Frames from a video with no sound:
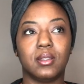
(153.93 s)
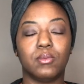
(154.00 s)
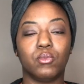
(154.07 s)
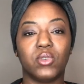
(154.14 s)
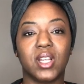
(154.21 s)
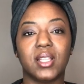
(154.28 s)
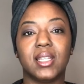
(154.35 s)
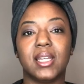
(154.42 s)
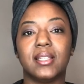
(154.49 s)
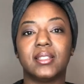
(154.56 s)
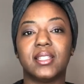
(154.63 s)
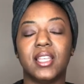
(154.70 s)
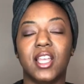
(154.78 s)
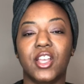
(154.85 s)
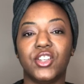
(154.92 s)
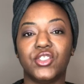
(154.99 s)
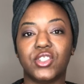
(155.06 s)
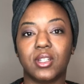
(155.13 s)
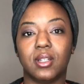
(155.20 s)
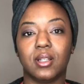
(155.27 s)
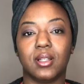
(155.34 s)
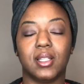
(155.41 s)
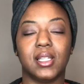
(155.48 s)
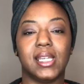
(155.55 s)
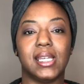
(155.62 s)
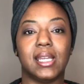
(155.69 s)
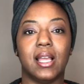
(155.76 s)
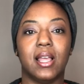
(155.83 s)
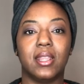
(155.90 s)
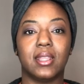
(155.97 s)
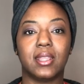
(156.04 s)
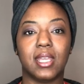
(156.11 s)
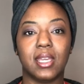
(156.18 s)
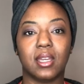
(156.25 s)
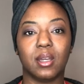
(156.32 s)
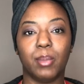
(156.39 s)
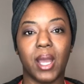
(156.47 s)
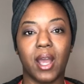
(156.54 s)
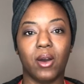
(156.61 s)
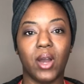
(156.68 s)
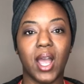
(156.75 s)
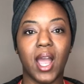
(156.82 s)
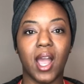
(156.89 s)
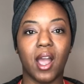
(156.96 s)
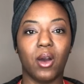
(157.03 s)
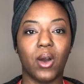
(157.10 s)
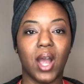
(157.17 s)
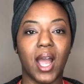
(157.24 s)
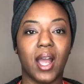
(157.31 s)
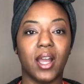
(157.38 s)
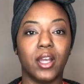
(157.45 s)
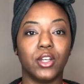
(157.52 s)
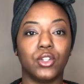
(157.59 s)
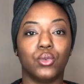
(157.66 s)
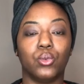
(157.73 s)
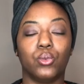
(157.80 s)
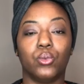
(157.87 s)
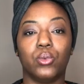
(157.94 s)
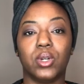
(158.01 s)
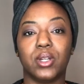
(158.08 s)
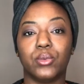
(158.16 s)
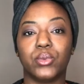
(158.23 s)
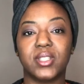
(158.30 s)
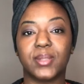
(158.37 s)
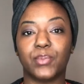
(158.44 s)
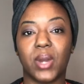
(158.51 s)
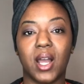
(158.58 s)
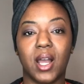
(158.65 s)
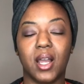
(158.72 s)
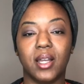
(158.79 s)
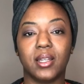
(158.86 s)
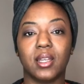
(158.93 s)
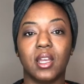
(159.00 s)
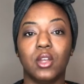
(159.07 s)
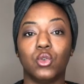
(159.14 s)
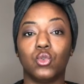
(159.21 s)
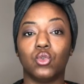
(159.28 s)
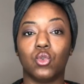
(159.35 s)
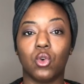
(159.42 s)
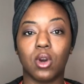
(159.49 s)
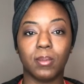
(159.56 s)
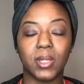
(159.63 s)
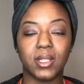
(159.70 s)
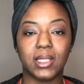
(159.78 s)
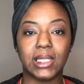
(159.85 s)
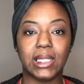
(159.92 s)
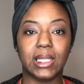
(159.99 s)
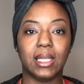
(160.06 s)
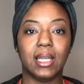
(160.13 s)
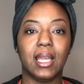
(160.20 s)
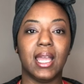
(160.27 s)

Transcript: really intentionally think about how I would respond normally